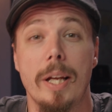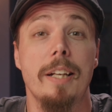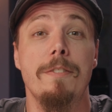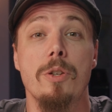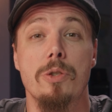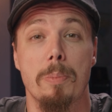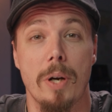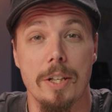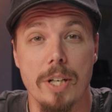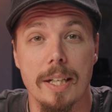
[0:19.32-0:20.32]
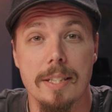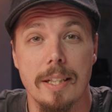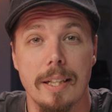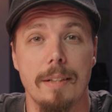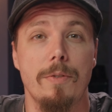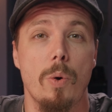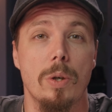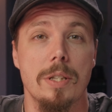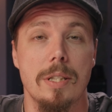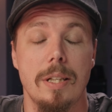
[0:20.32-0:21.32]
Planning future projects, and of
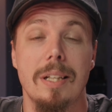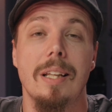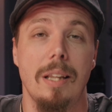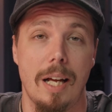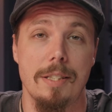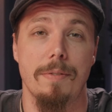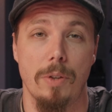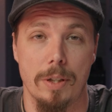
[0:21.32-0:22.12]
course, lots of